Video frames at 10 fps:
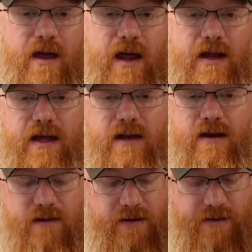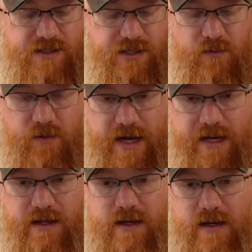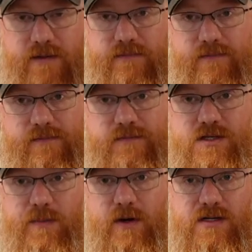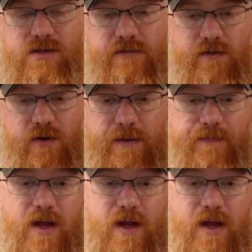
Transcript: and then it still retained the springs on the front.